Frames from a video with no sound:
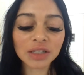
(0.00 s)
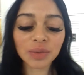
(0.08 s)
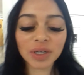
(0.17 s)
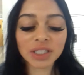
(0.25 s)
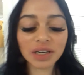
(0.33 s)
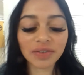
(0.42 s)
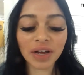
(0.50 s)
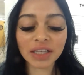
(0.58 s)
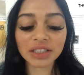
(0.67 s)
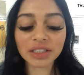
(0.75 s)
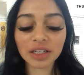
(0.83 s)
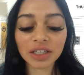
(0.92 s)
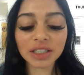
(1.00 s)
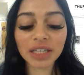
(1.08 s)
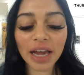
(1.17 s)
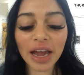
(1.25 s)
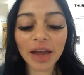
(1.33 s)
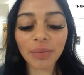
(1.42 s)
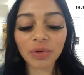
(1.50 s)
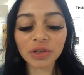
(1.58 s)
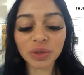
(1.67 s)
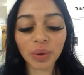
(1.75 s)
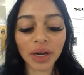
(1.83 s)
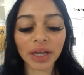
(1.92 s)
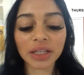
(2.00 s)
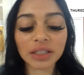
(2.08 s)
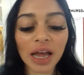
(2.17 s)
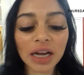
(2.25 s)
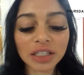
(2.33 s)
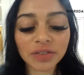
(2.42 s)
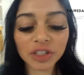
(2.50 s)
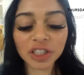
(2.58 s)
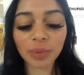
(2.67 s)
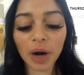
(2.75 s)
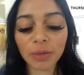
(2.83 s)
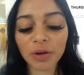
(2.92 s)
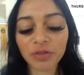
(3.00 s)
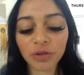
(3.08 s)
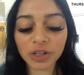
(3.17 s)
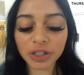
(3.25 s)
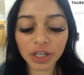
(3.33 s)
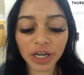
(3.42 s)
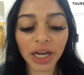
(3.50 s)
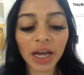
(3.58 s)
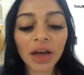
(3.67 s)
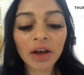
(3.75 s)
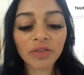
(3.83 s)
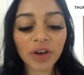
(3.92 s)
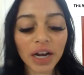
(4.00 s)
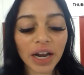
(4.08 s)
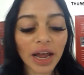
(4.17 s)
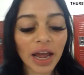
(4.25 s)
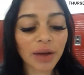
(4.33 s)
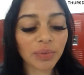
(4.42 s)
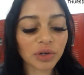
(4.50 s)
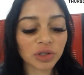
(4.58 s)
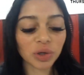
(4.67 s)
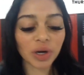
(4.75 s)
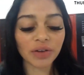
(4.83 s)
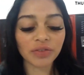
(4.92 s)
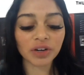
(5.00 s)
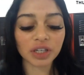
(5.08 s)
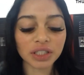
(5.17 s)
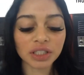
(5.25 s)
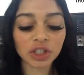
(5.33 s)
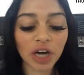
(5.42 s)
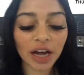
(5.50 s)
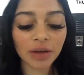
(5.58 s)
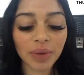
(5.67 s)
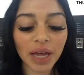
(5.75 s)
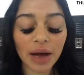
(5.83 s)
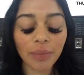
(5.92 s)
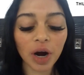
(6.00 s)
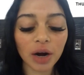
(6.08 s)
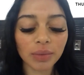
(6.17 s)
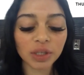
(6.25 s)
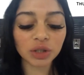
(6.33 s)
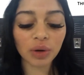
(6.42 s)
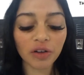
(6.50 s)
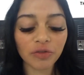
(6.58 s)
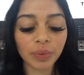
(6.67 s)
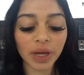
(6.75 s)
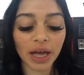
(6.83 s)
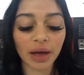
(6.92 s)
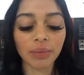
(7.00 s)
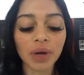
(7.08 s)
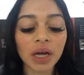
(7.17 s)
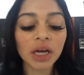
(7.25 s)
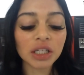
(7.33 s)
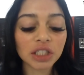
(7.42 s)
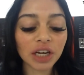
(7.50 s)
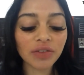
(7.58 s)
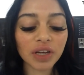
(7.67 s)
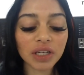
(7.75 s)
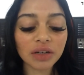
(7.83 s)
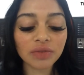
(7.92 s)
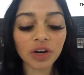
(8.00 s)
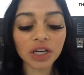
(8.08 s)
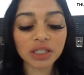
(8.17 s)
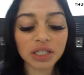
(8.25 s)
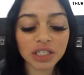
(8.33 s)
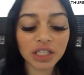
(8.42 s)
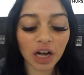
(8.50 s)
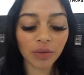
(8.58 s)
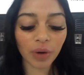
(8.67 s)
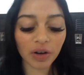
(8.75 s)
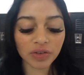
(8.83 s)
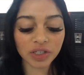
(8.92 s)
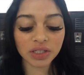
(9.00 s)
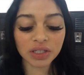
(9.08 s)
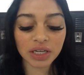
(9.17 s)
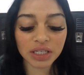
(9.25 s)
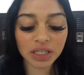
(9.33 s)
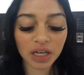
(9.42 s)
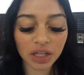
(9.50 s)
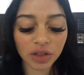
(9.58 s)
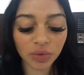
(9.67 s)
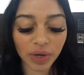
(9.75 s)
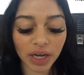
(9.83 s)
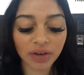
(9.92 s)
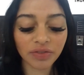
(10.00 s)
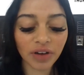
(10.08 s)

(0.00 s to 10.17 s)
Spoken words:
Sports and events. Thursday, April 20th, tennis versus Parma, 4:30. Friday, April 21st, track me at Parma, 12 p.m. JV and varsity softball versus NISA, 3 and